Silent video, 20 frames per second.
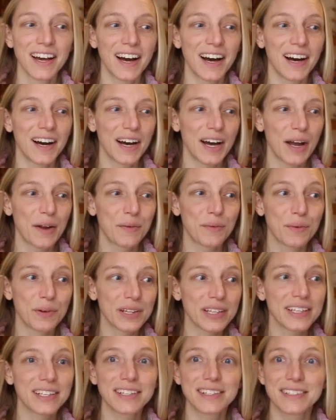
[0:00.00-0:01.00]
Uh, I
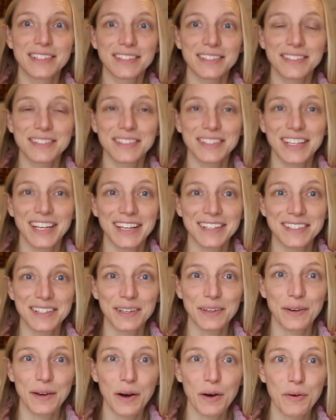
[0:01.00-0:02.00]
really just can't
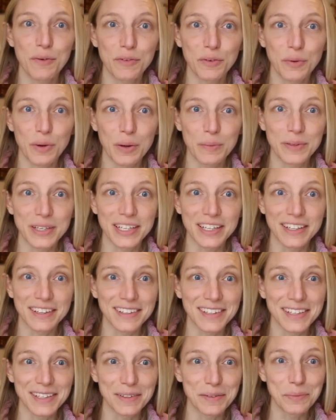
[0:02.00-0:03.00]
tell you how
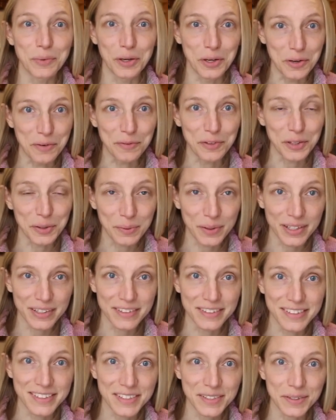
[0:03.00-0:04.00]
overwhelmingly wonderful it
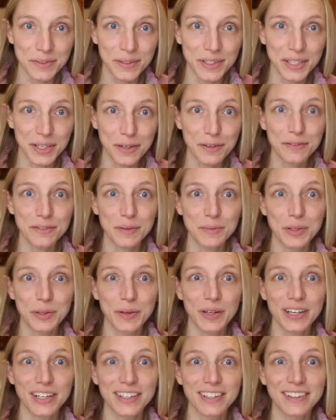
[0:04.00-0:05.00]
was to hear from
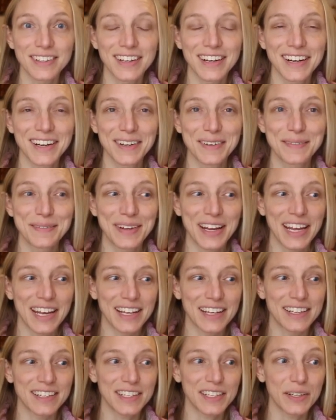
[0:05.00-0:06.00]
you all um,
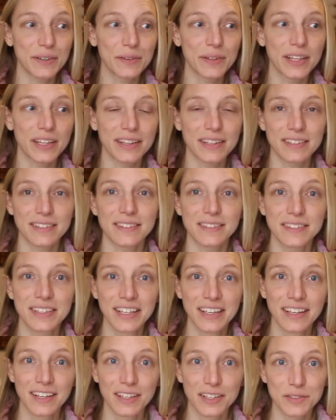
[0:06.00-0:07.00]
and hear that this
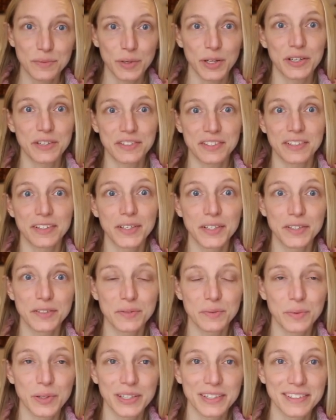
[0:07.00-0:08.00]
sweater
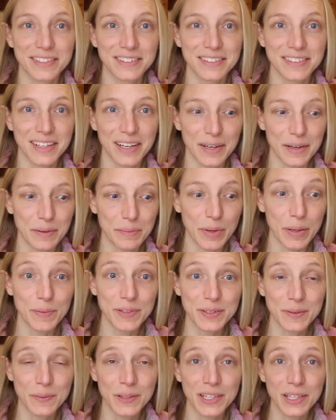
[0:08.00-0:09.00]
series was uh, maybe
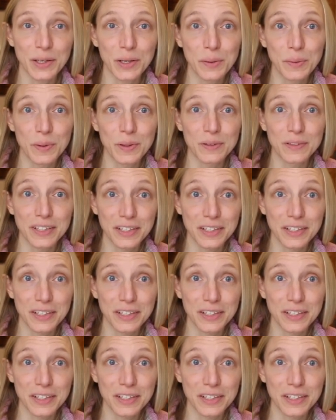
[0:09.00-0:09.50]
something that you were